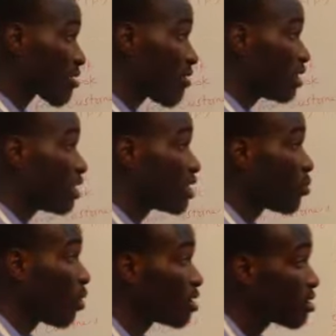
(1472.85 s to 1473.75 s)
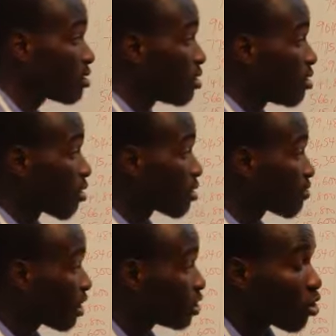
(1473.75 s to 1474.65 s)
credit the
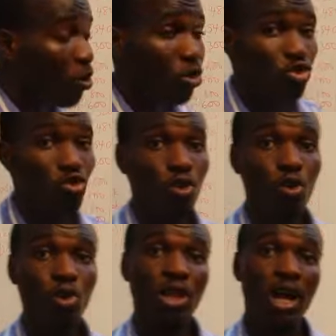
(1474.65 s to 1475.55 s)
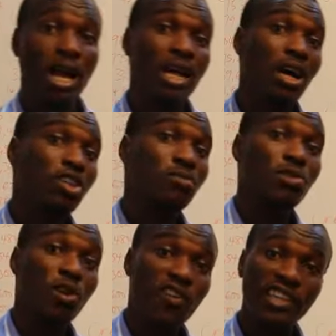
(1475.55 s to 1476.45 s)
creditor control account,
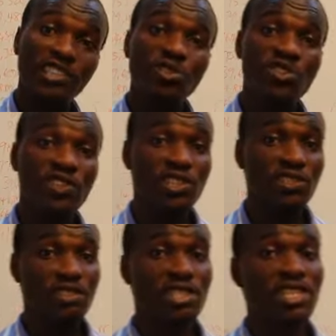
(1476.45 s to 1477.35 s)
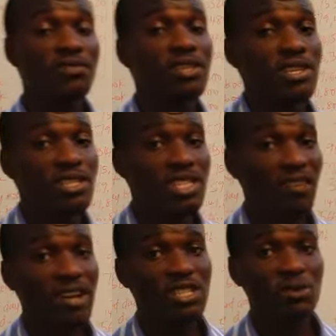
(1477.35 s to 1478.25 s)
because credit note received
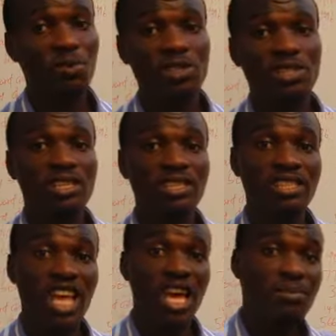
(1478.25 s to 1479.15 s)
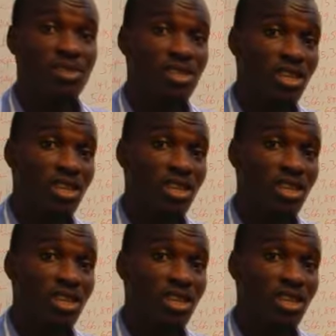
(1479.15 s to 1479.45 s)
serve as the debt